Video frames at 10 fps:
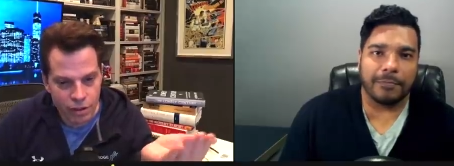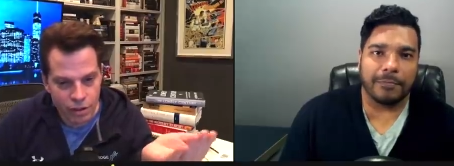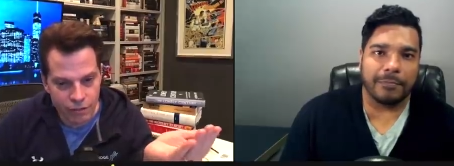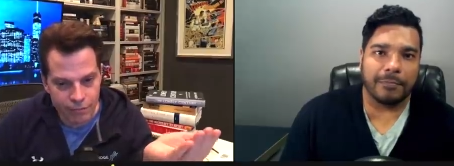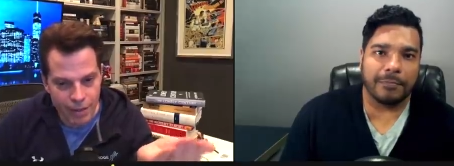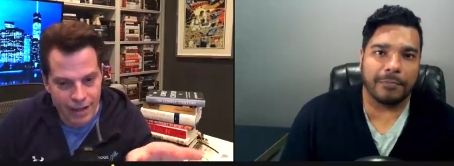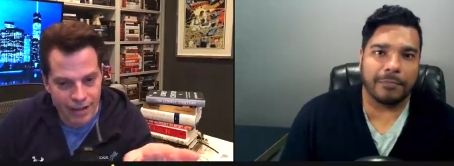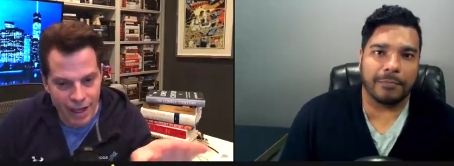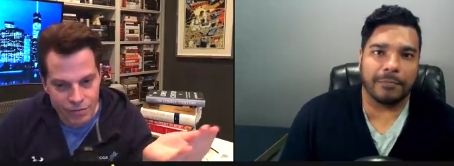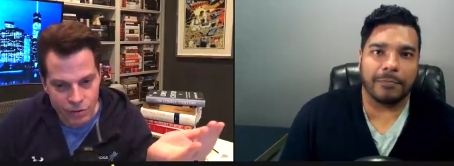Speaker 1: of
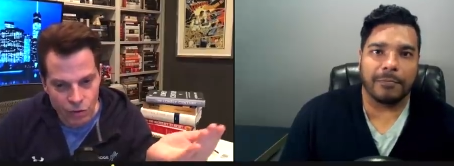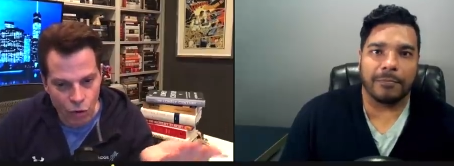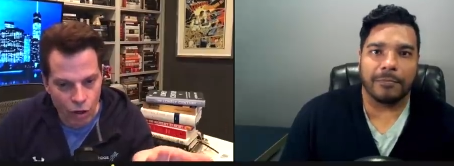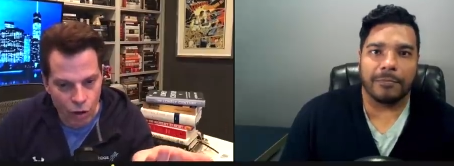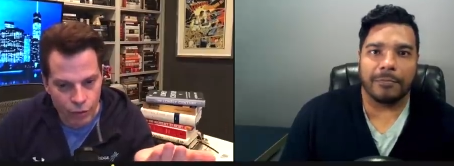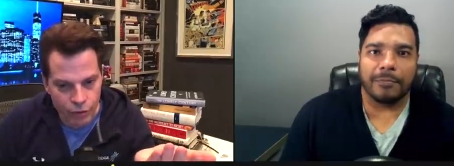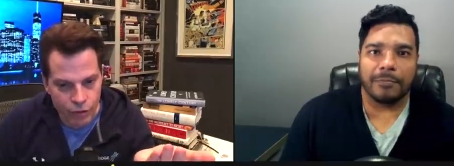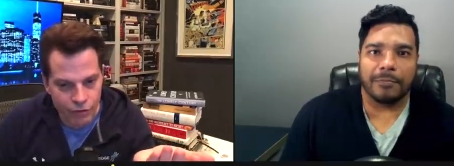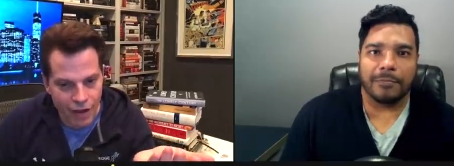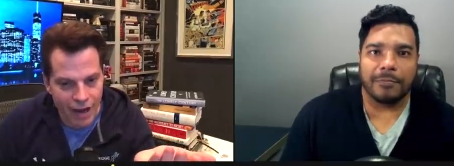Metcalfe's law where you're
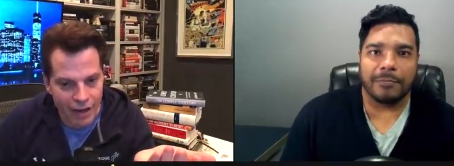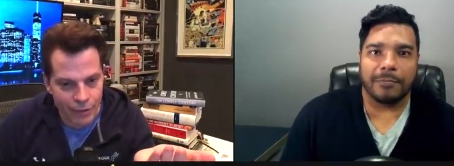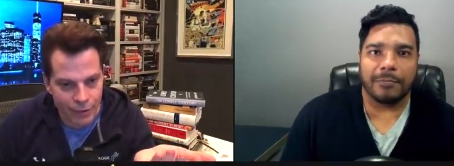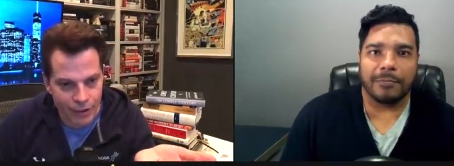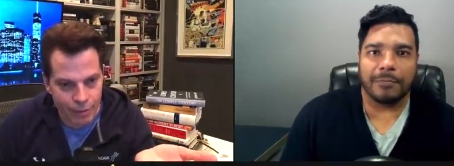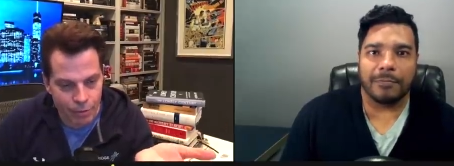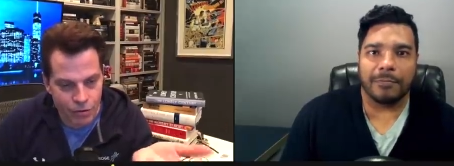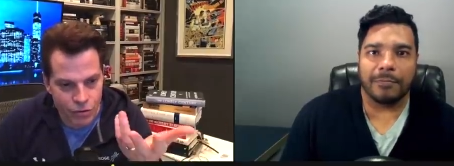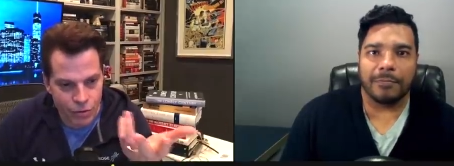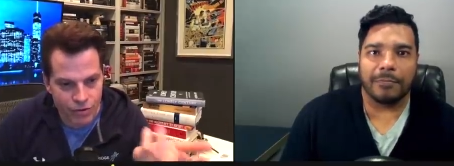valuing it
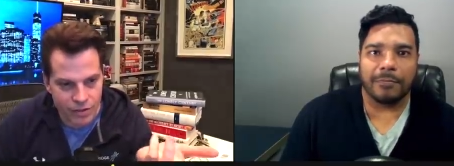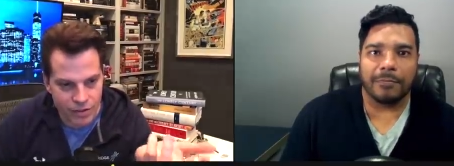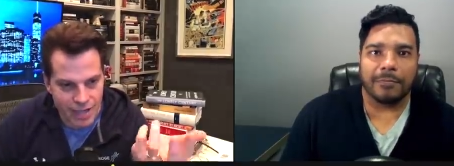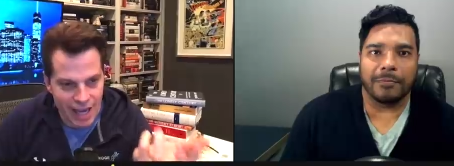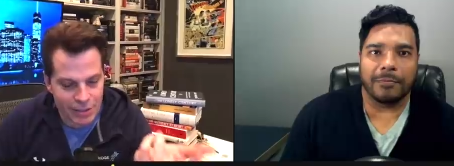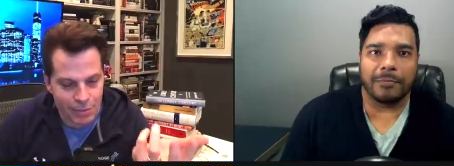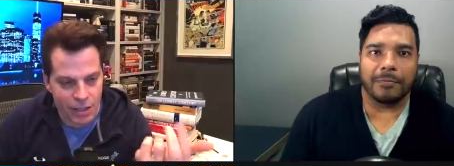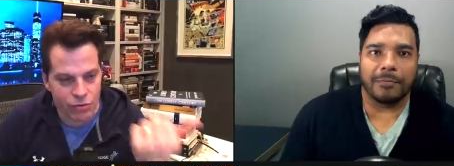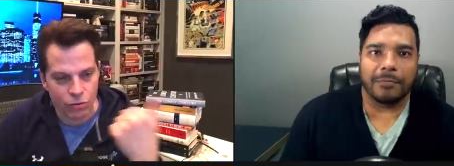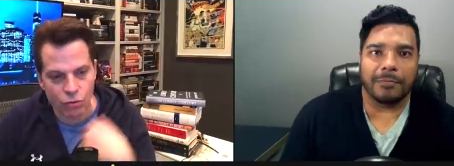pursuant to this
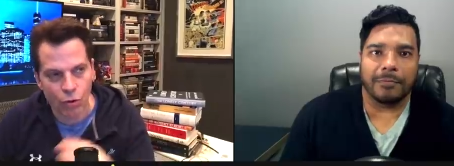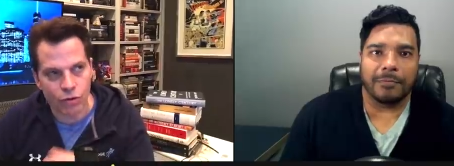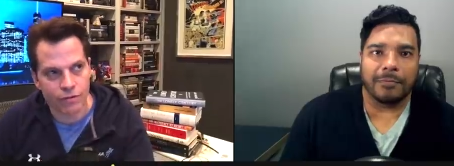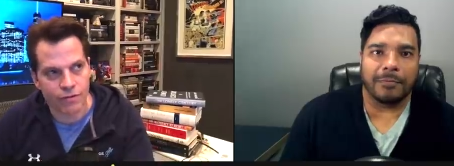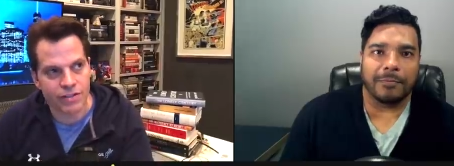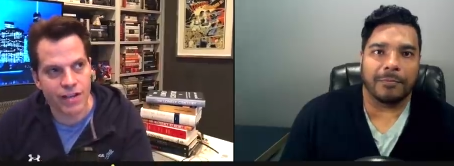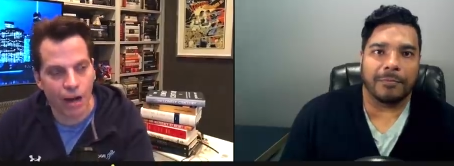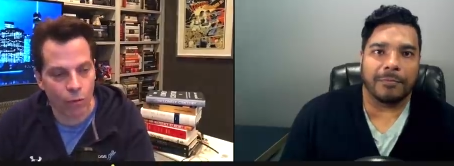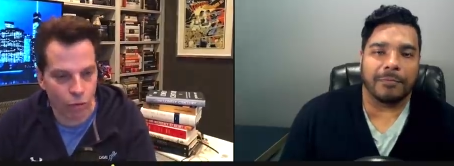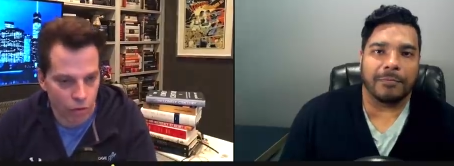exponential growth of its
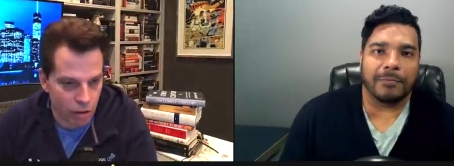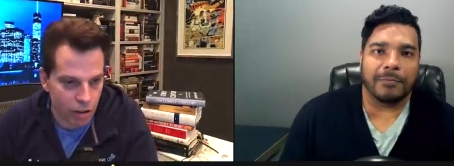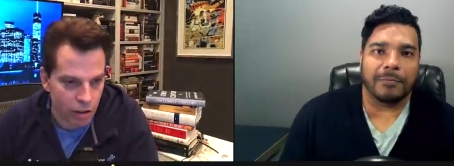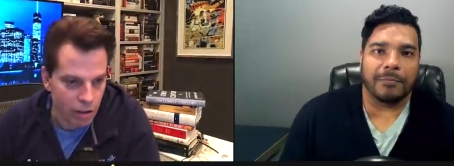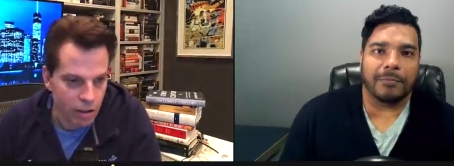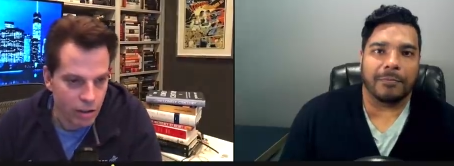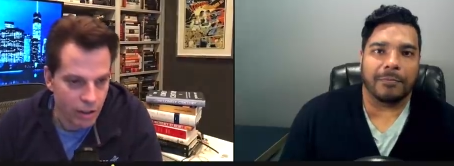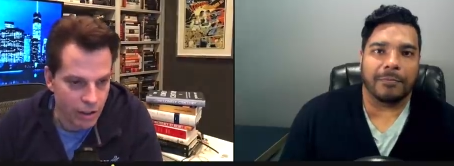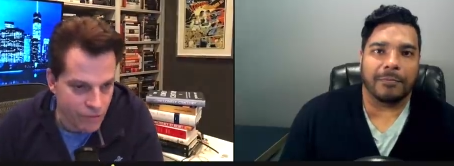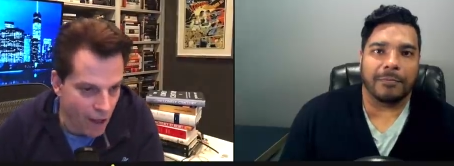network
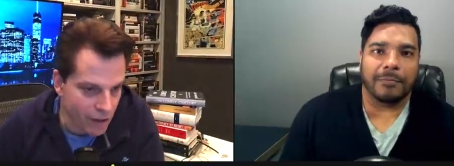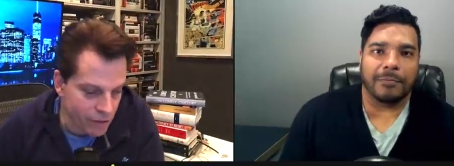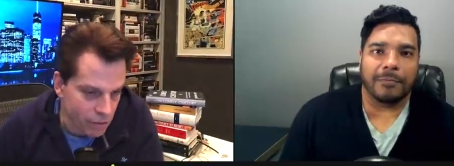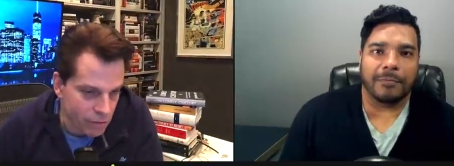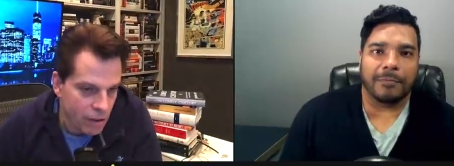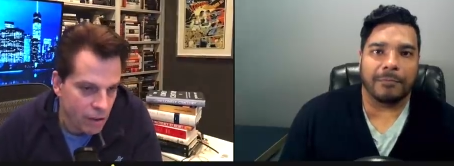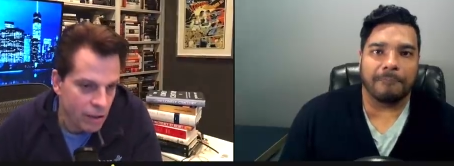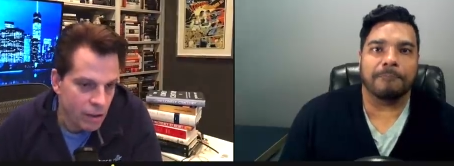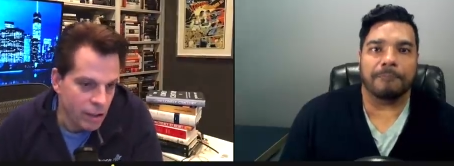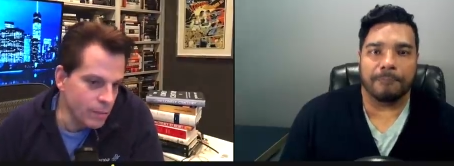is volatile.
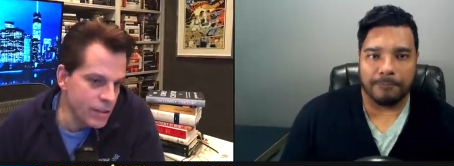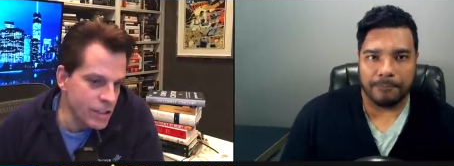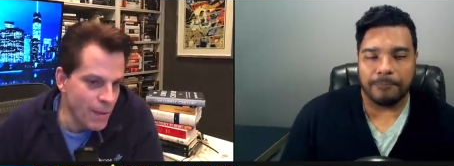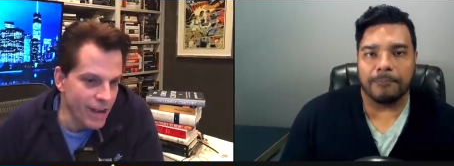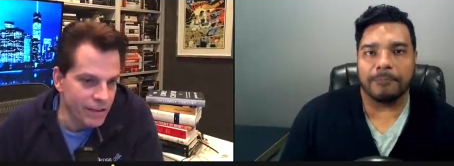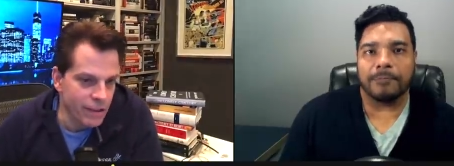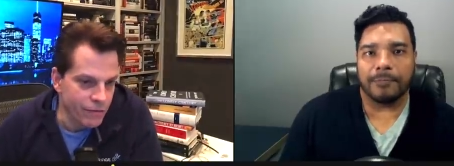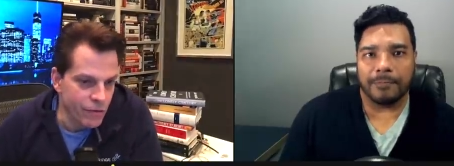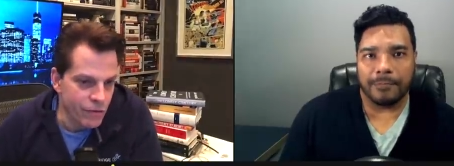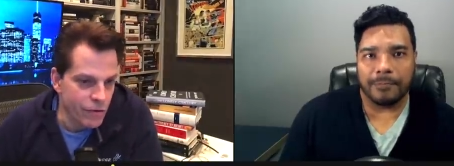Let me just back that up
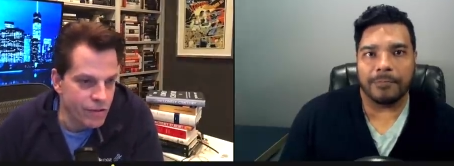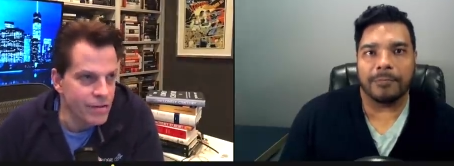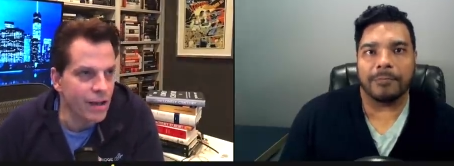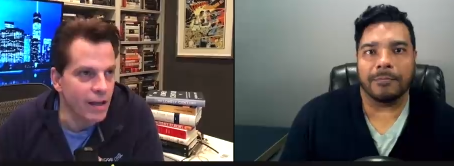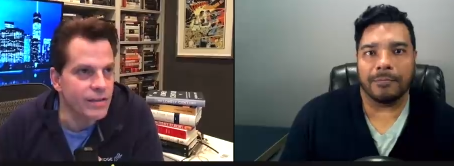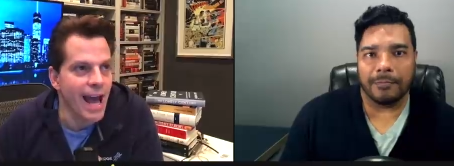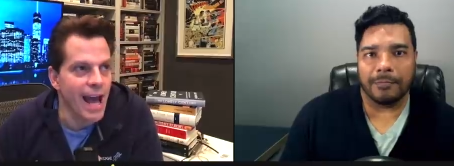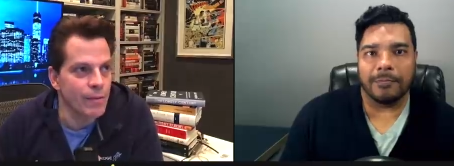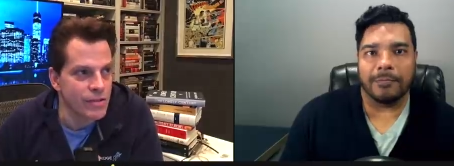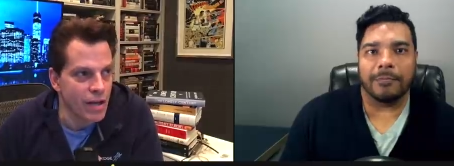for thirty seconds.
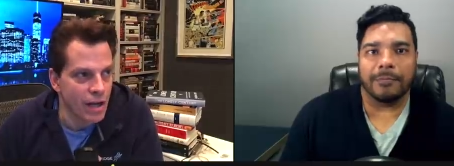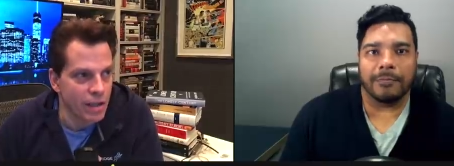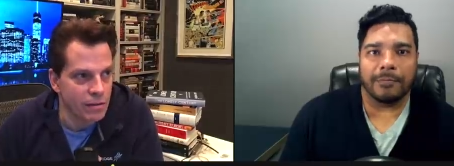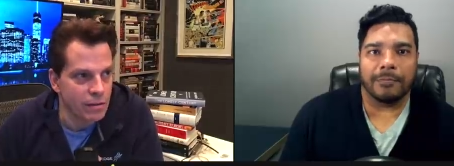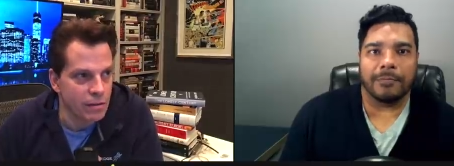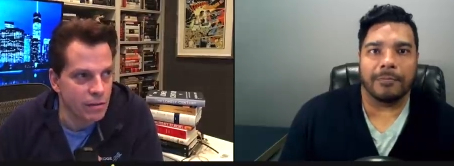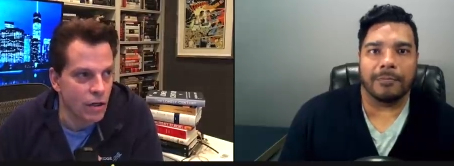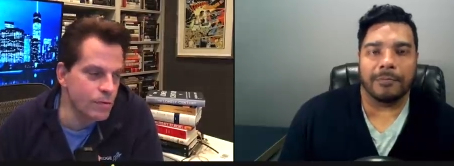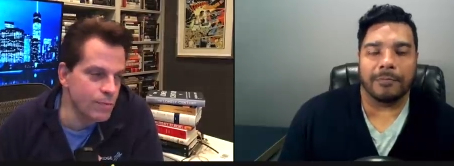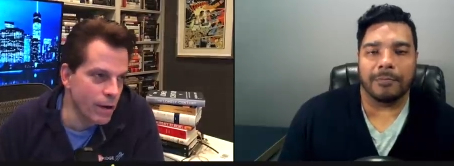Amazon
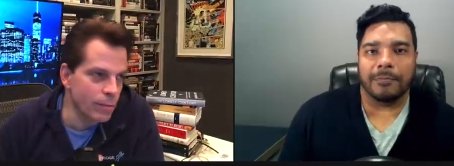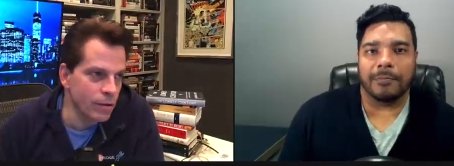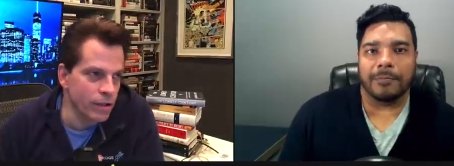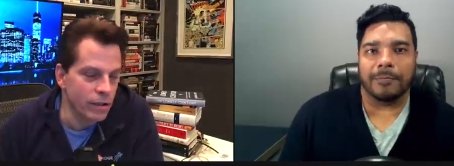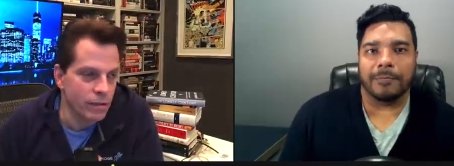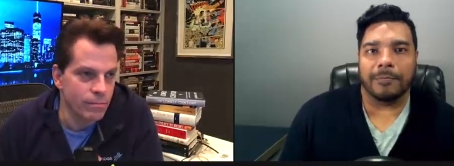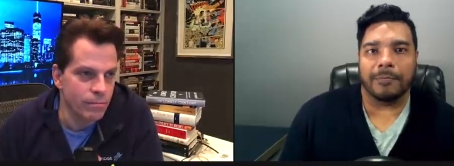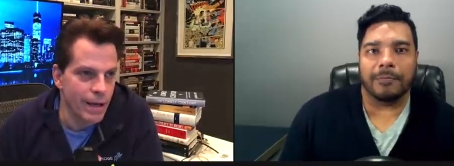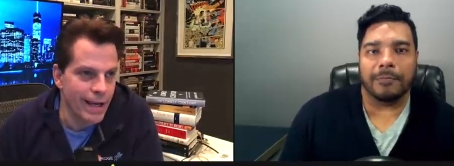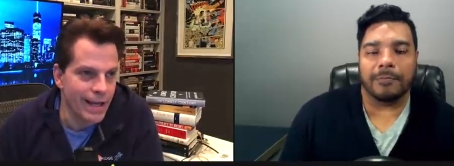goes public
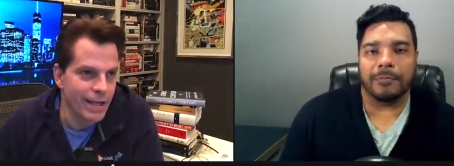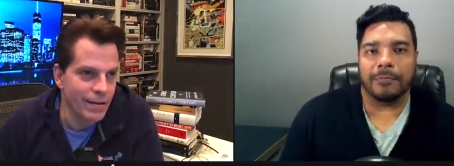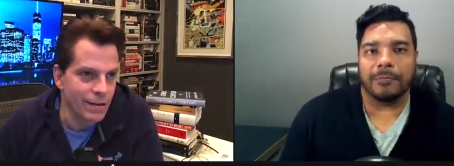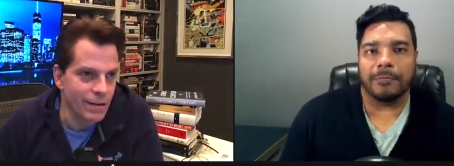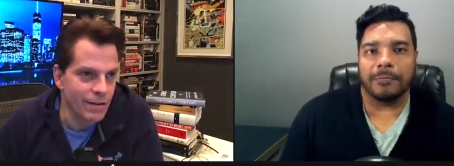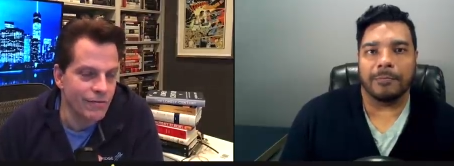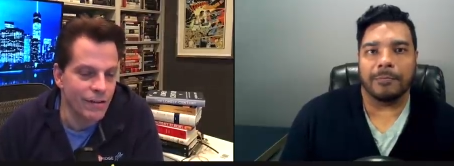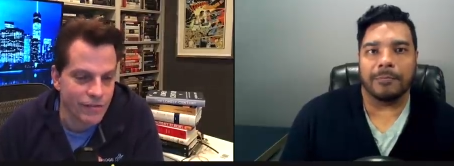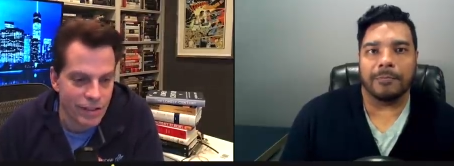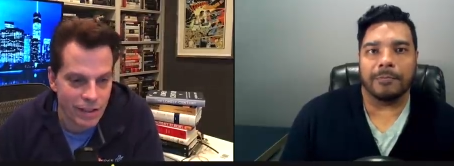May
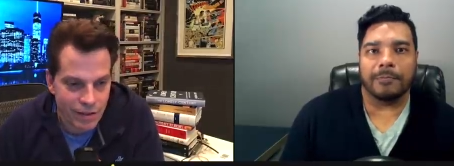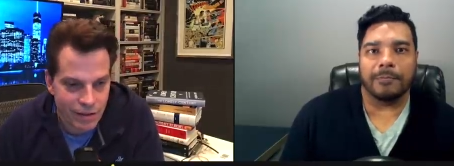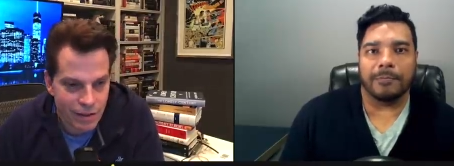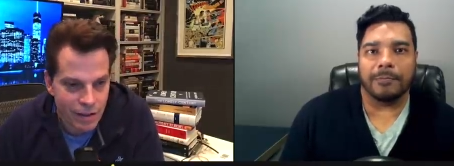fifteenth,